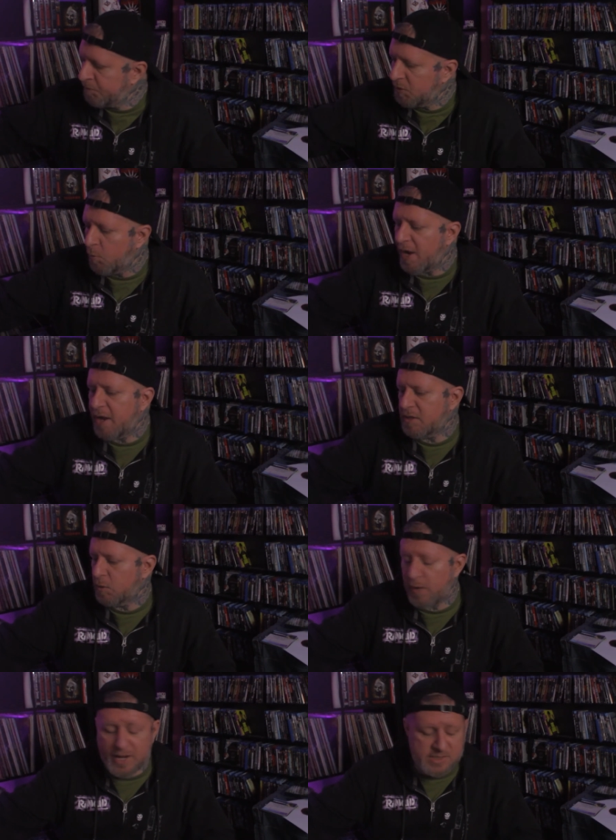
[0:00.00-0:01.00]
the way I
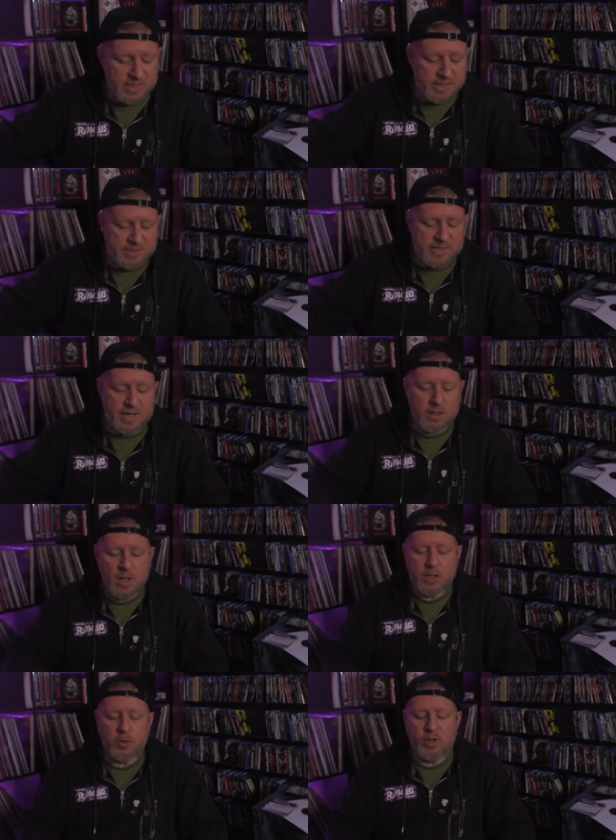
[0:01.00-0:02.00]
the way I see it is that
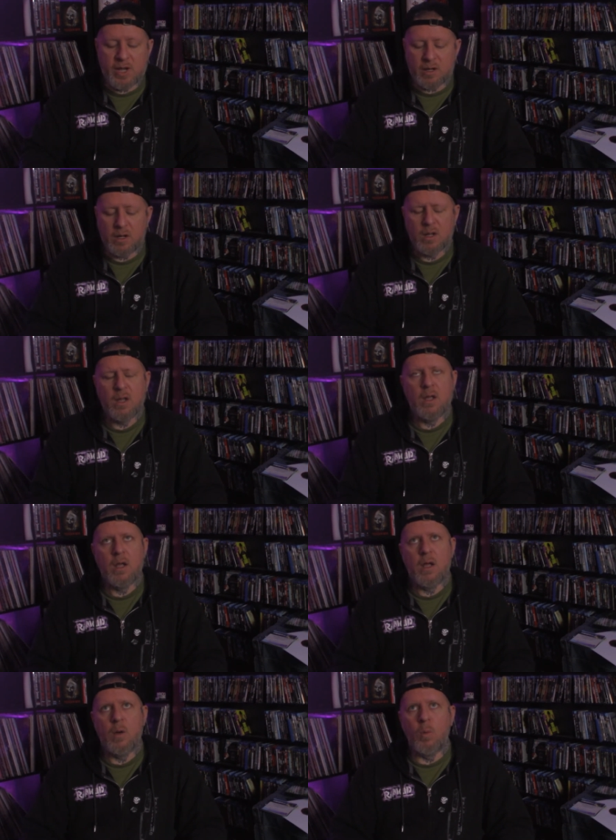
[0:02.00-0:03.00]
you get
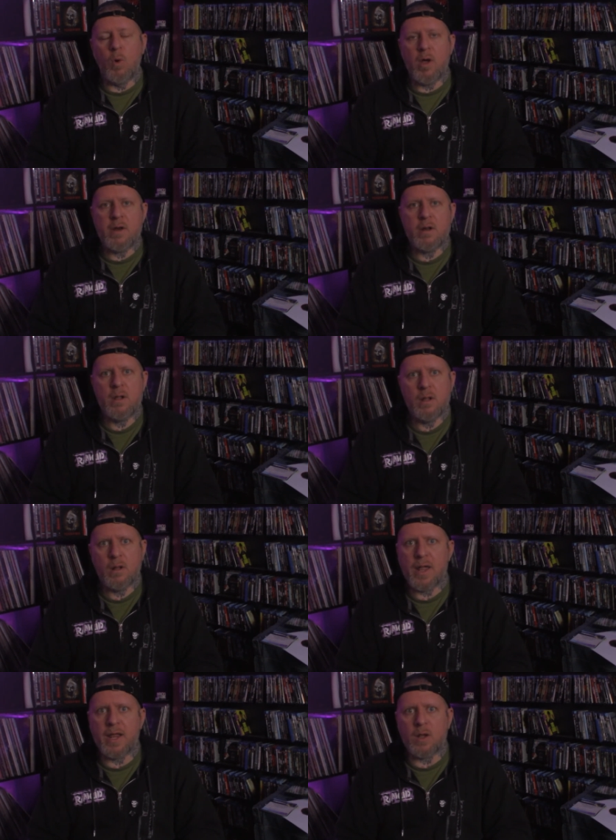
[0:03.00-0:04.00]
one
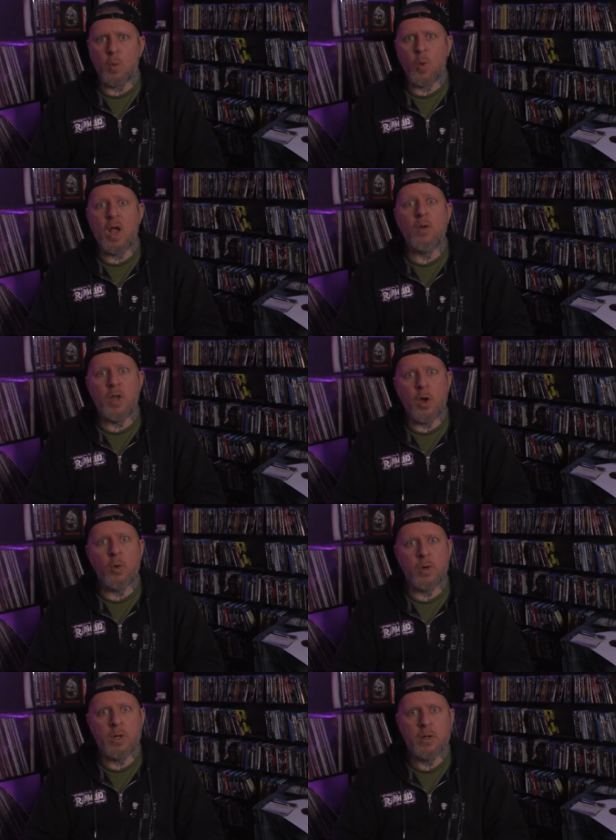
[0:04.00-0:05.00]
like
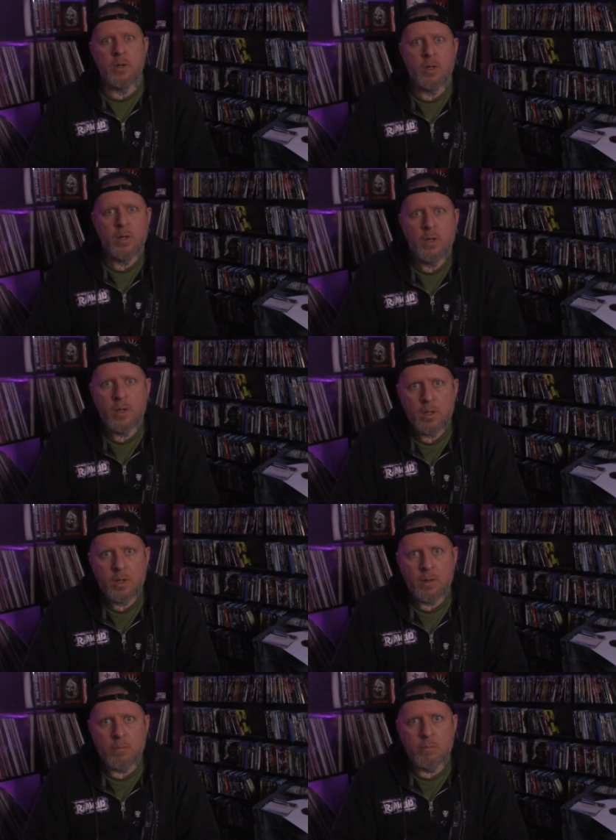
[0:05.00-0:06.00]
well-known
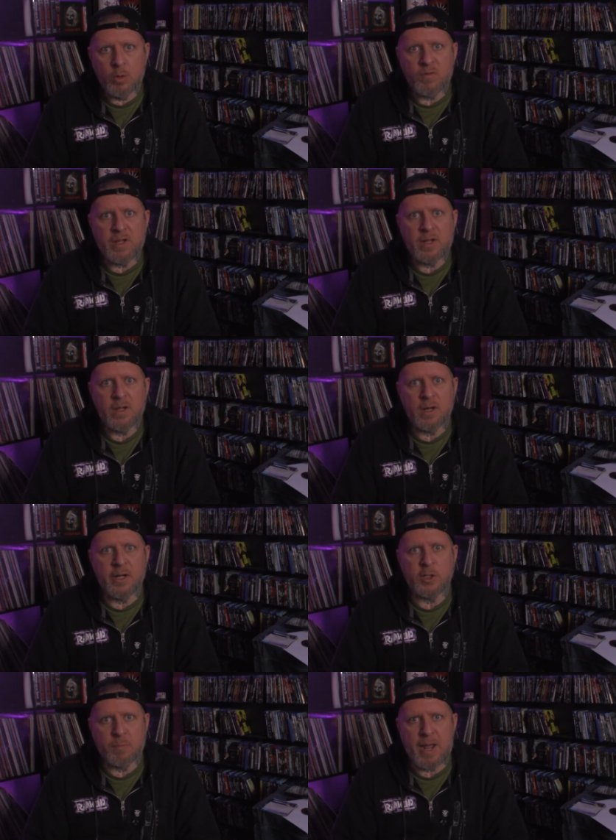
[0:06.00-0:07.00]
movie in
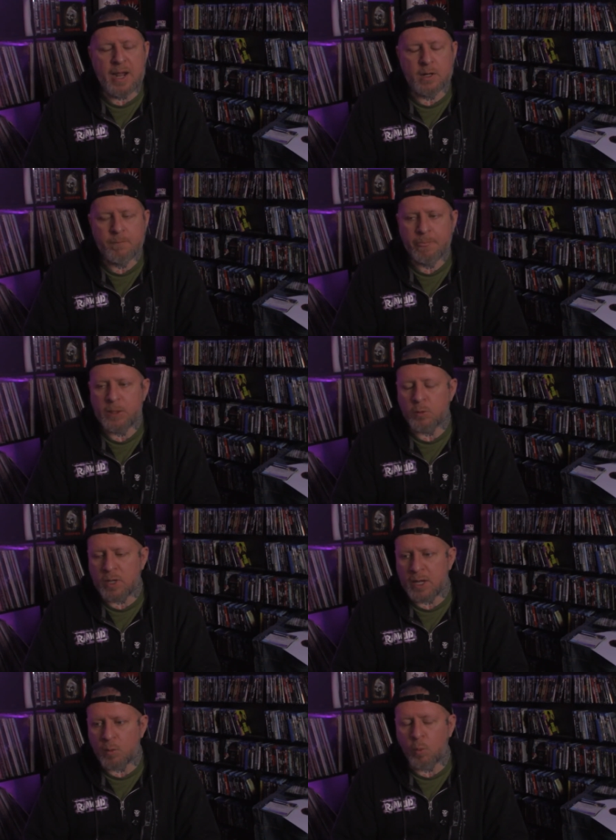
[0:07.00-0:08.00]
each pack you
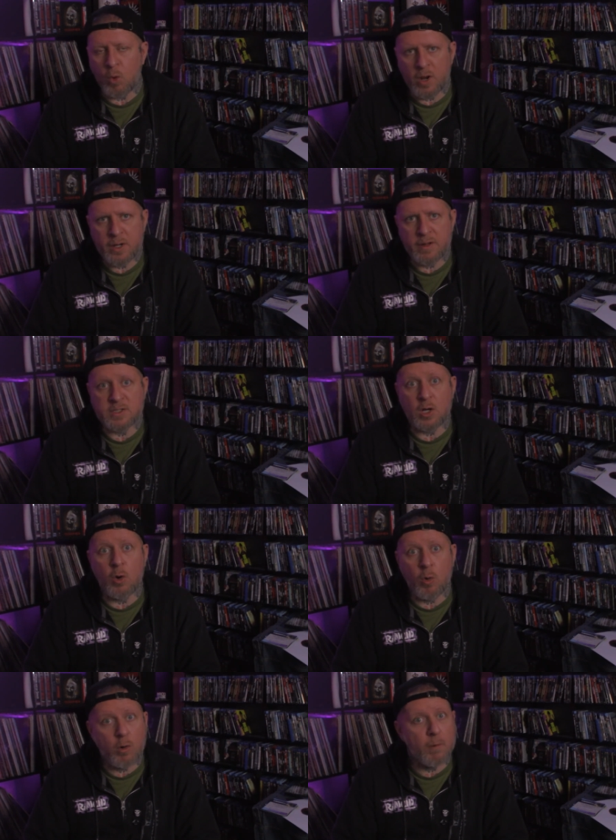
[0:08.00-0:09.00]
get one that's a
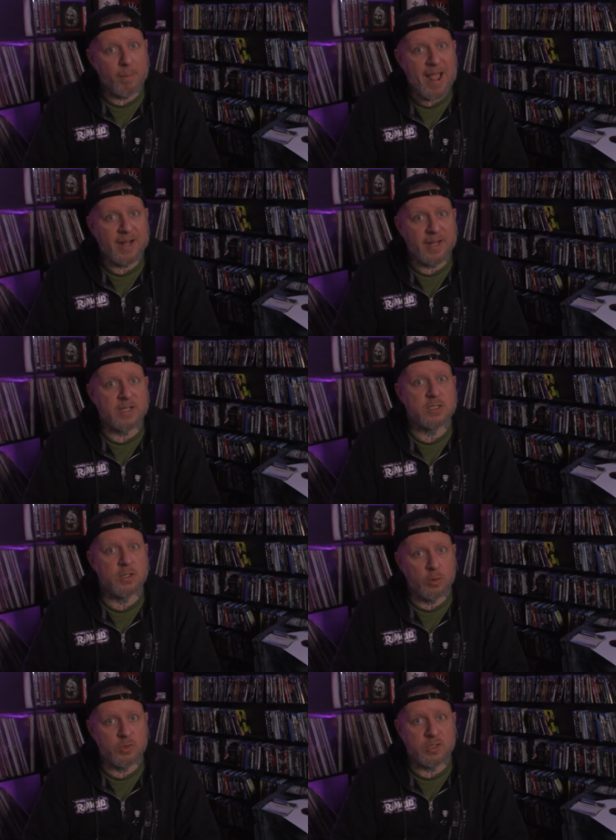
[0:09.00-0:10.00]
horror pack
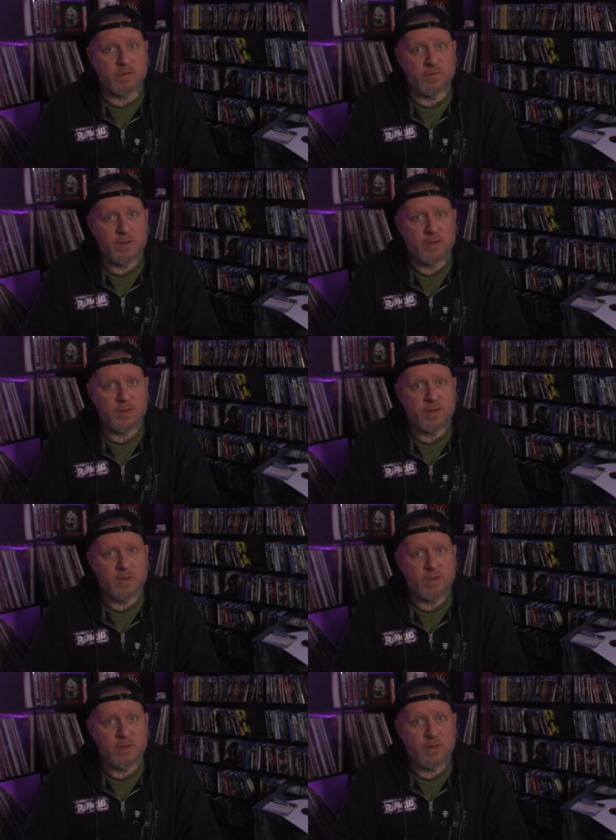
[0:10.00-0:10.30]
exclusive,